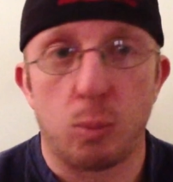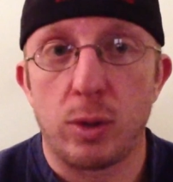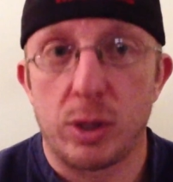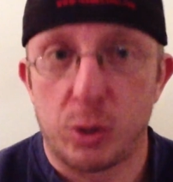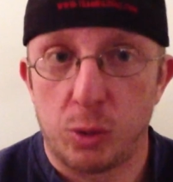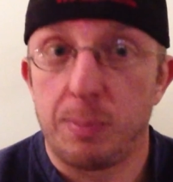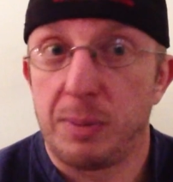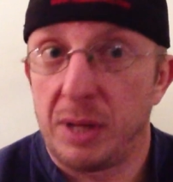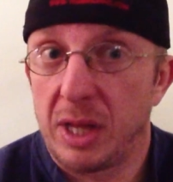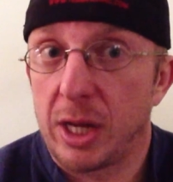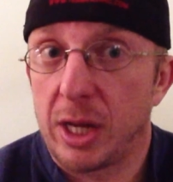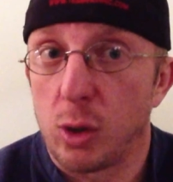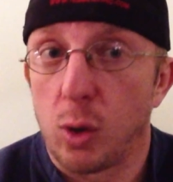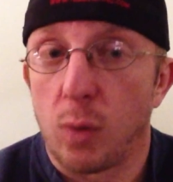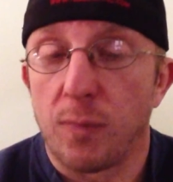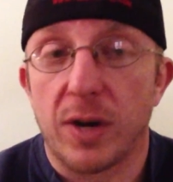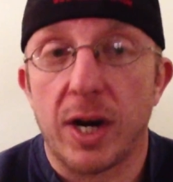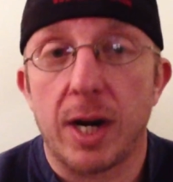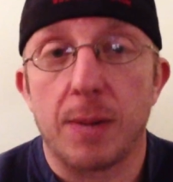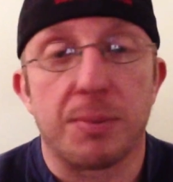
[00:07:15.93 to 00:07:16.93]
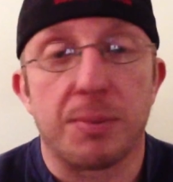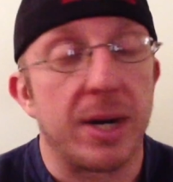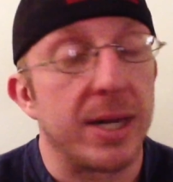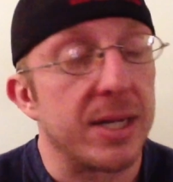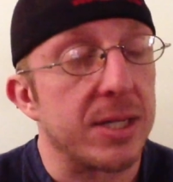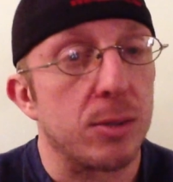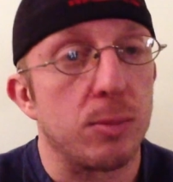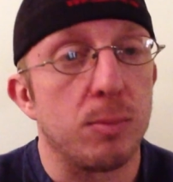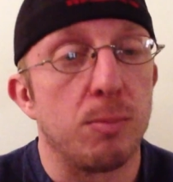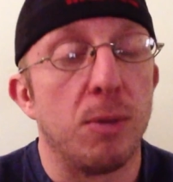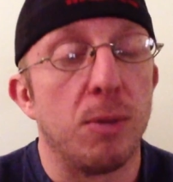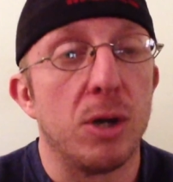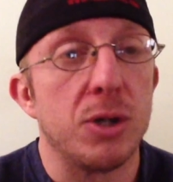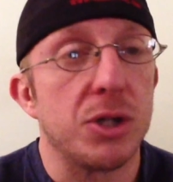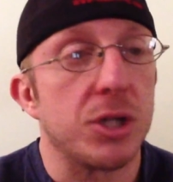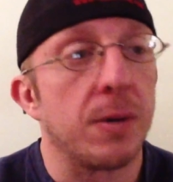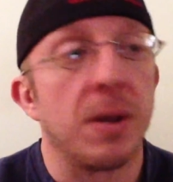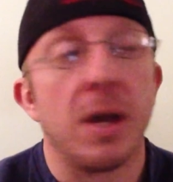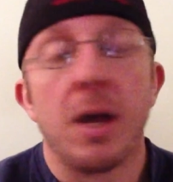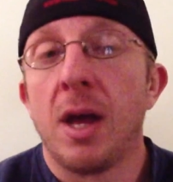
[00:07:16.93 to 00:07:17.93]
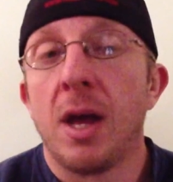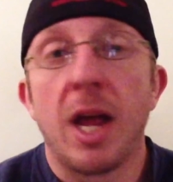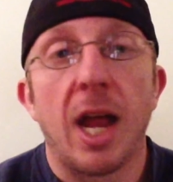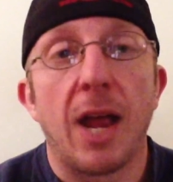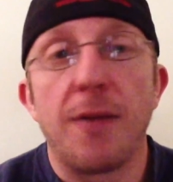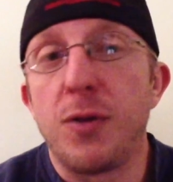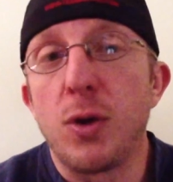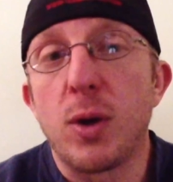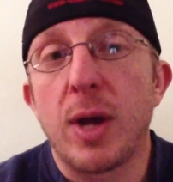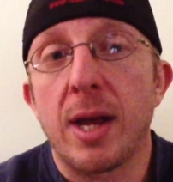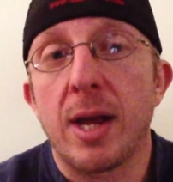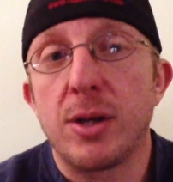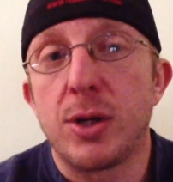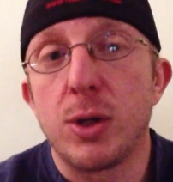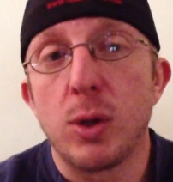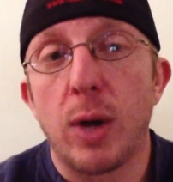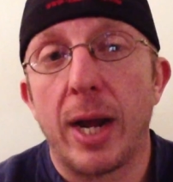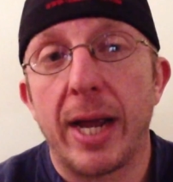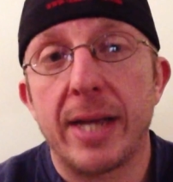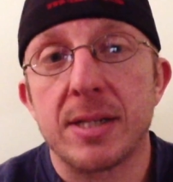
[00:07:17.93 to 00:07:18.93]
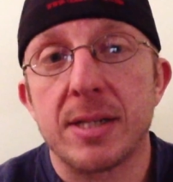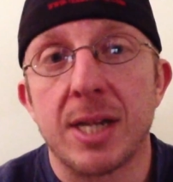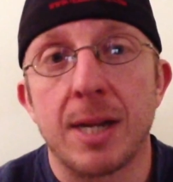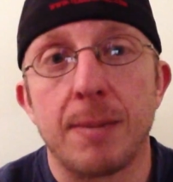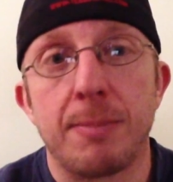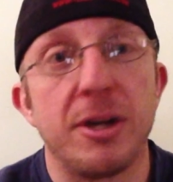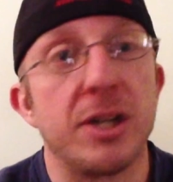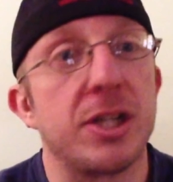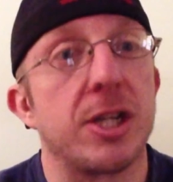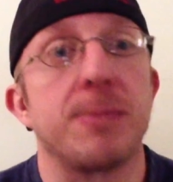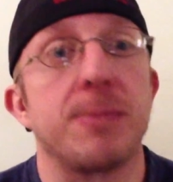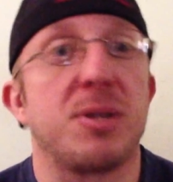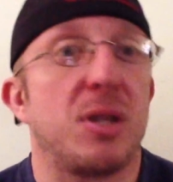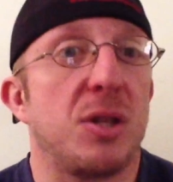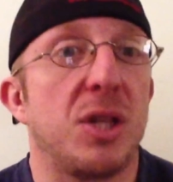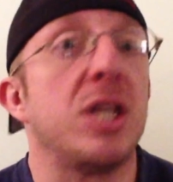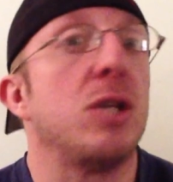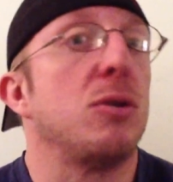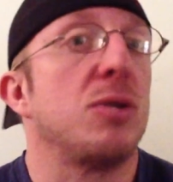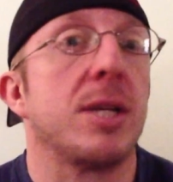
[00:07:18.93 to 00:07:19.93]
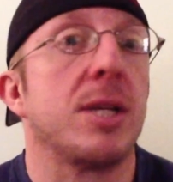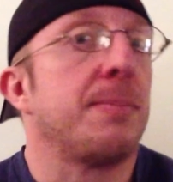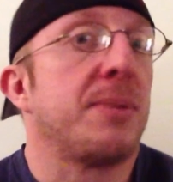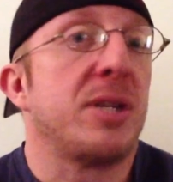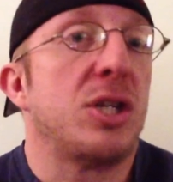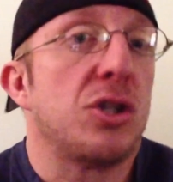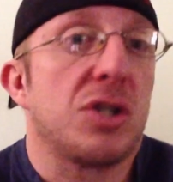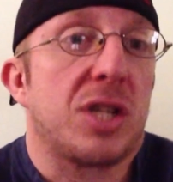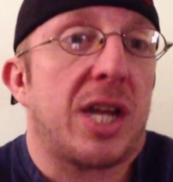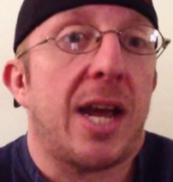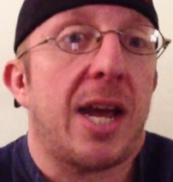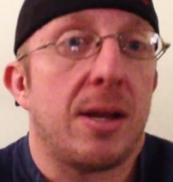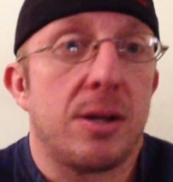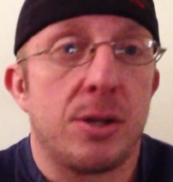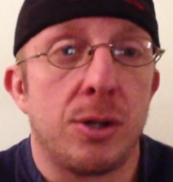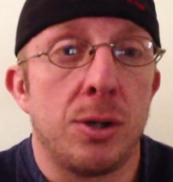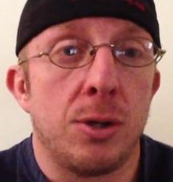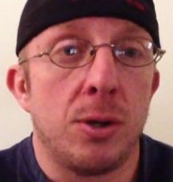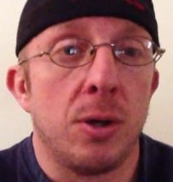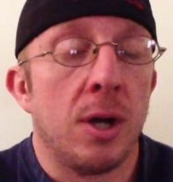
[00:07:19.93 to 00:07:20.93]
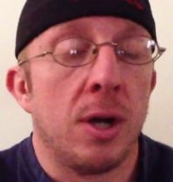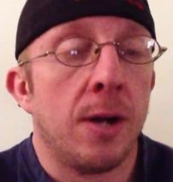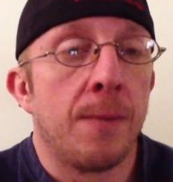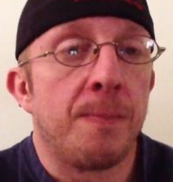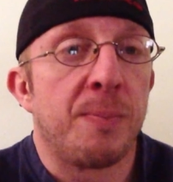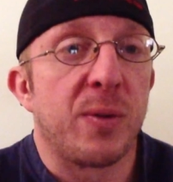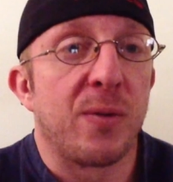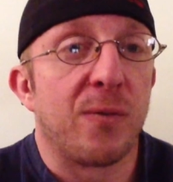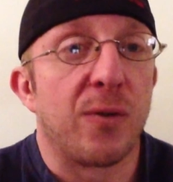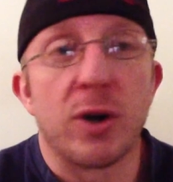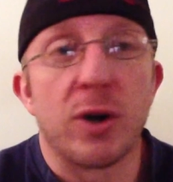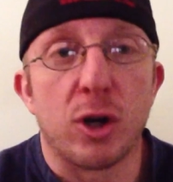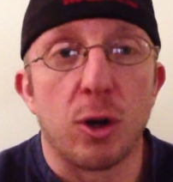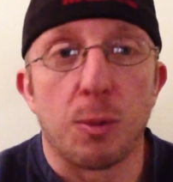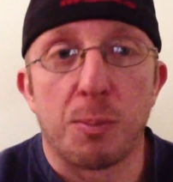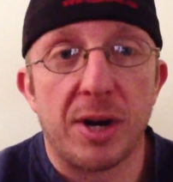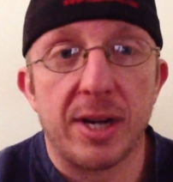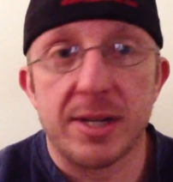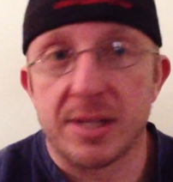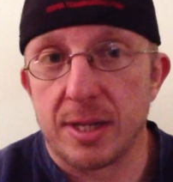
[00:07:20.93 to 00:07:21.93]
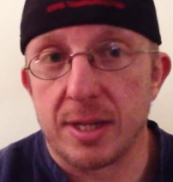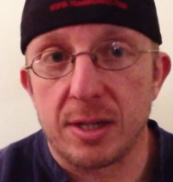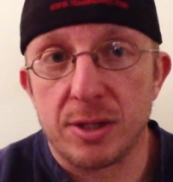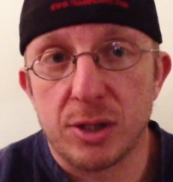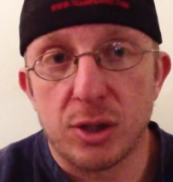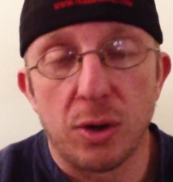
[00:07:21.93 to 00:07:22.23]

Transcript: which would be like an overhead press motion, if you can't do handstand push-ups, then you simply just can't do vertical pressing.